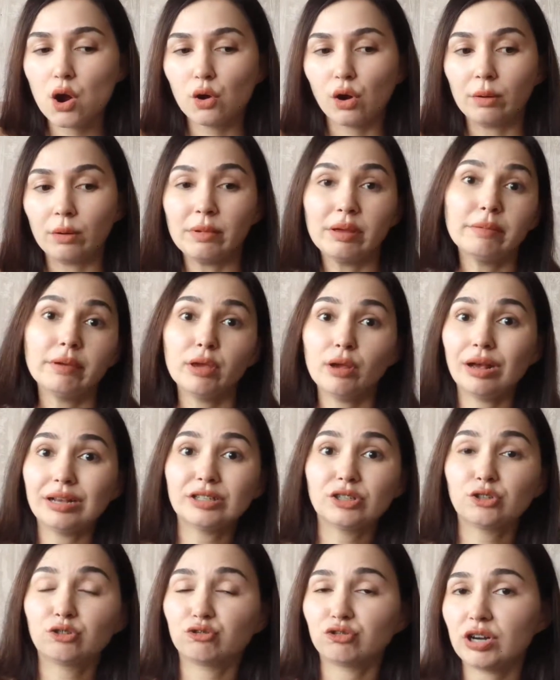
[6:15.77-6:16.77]
or maybe you are
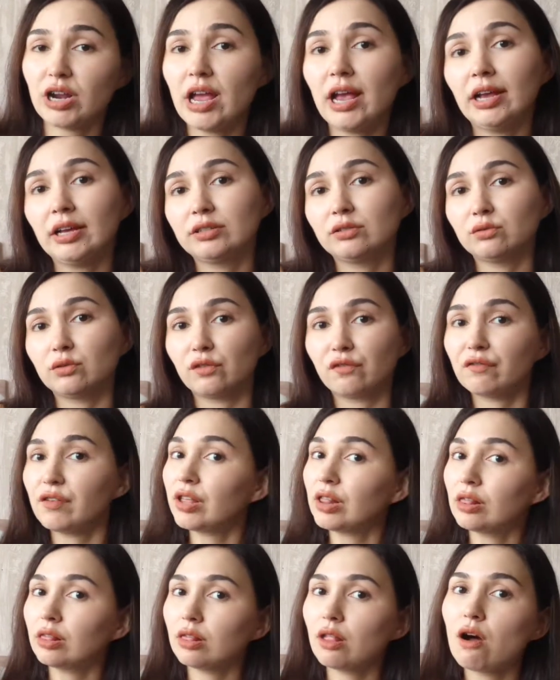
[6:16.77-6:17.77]
stressed or
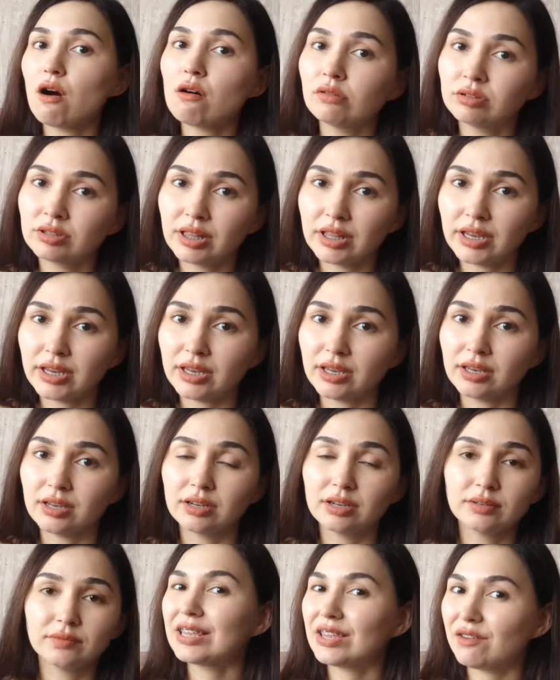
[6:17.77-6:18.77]
feel lonely.
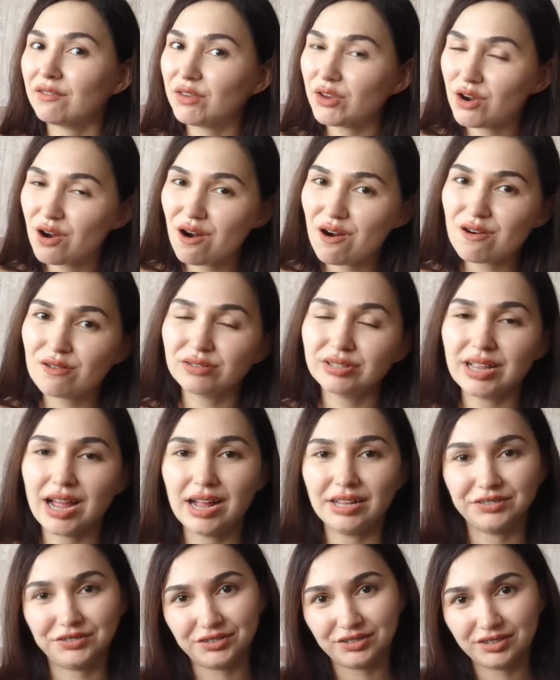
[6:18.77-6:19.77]
Give your own
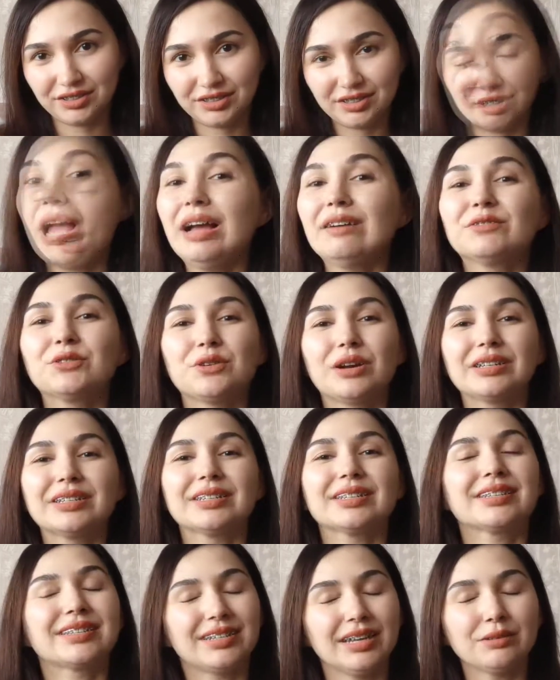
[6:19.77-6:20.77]
answer. We have to
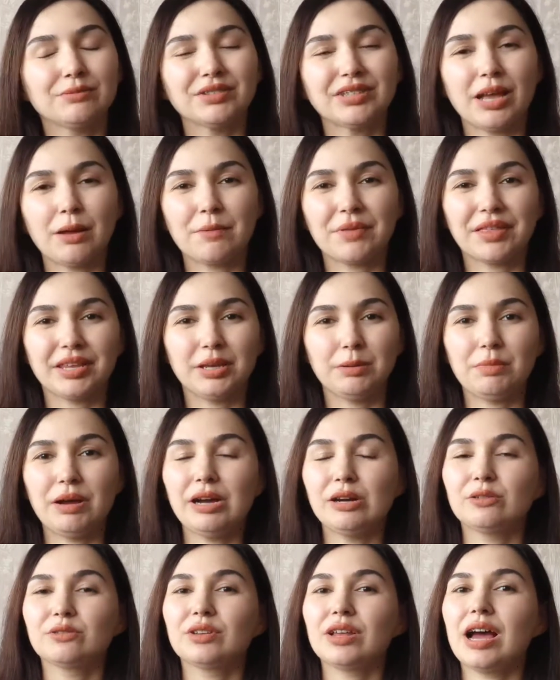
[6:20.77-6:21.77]
understand something
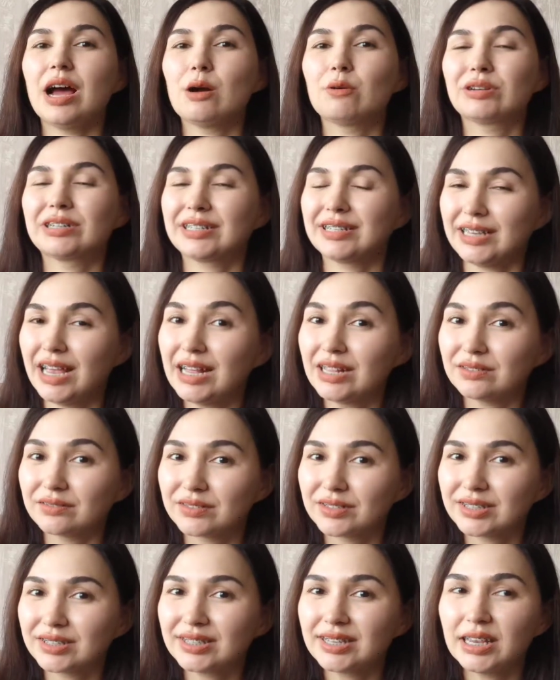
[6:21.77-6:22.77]
about
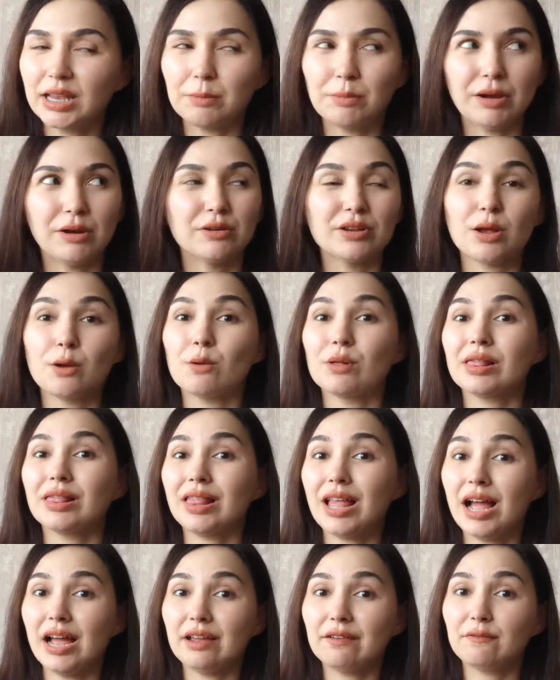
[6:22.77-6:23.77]
ourselves, about our
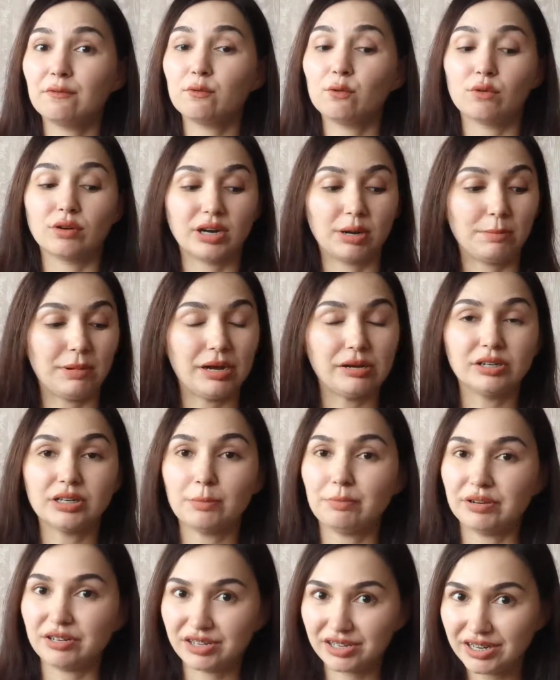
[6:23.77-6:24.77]
life, or about a
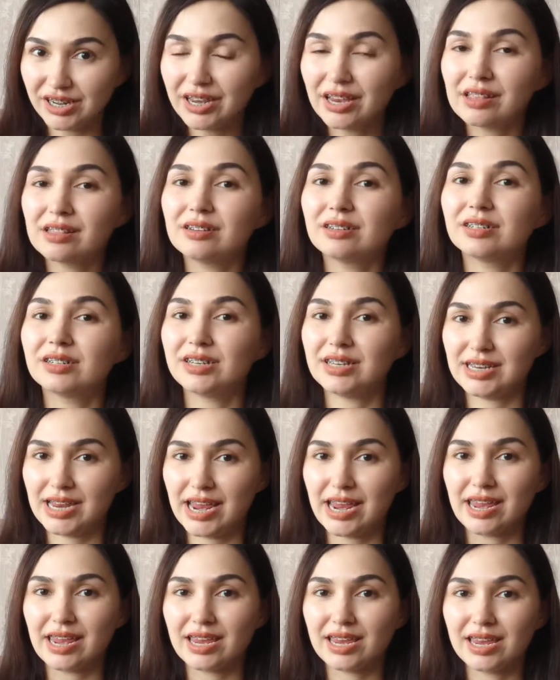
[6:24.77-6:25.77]
particular
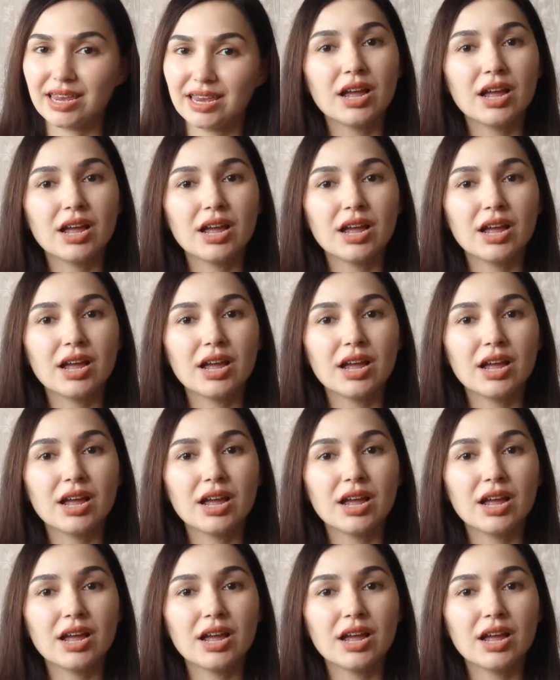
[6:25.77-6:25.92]
day.